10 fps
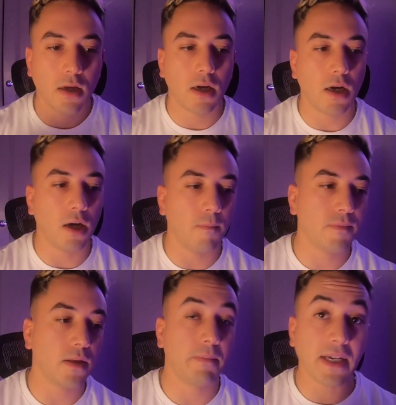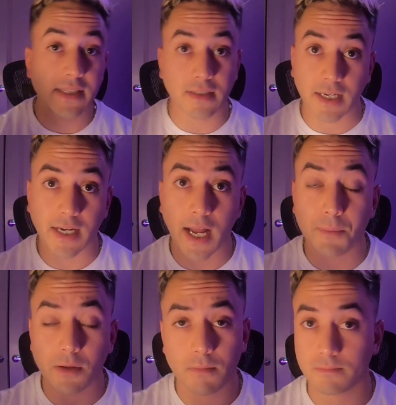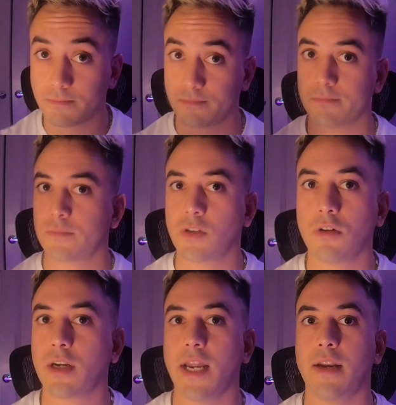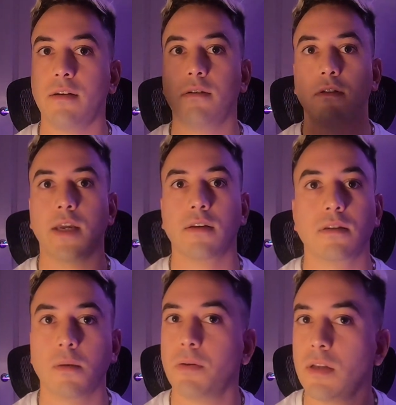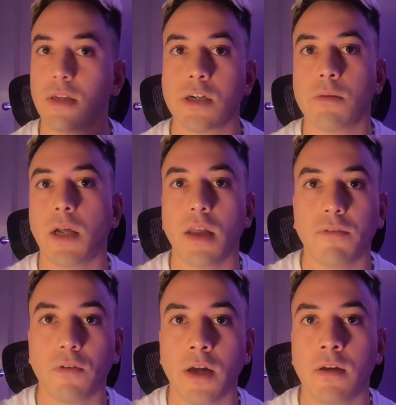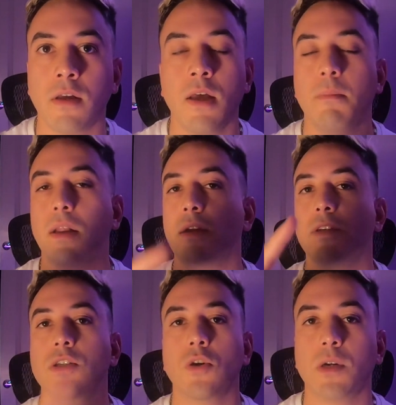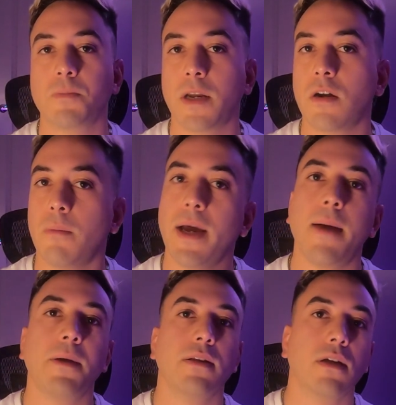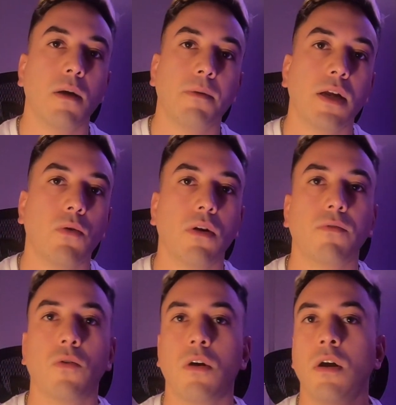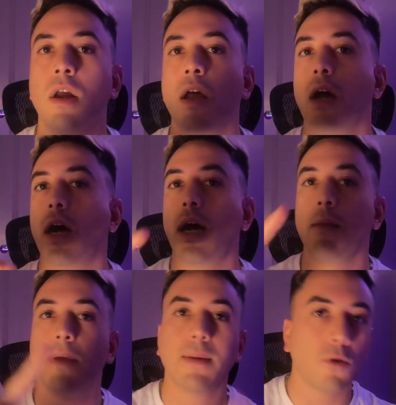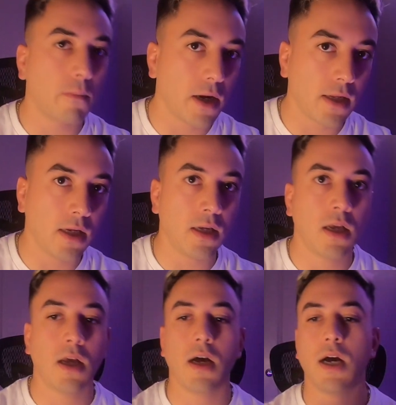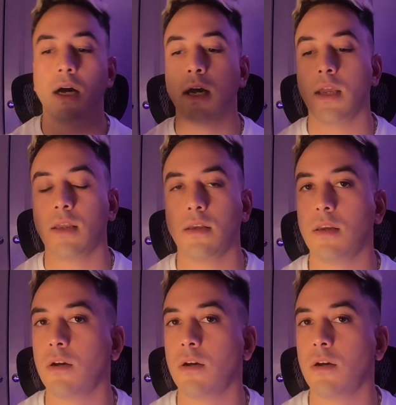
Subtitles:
The best thing that could happen, you're looking at it, like completely turned my life around. My life is so much better. I'm happy at the company I work for. I make more money. I,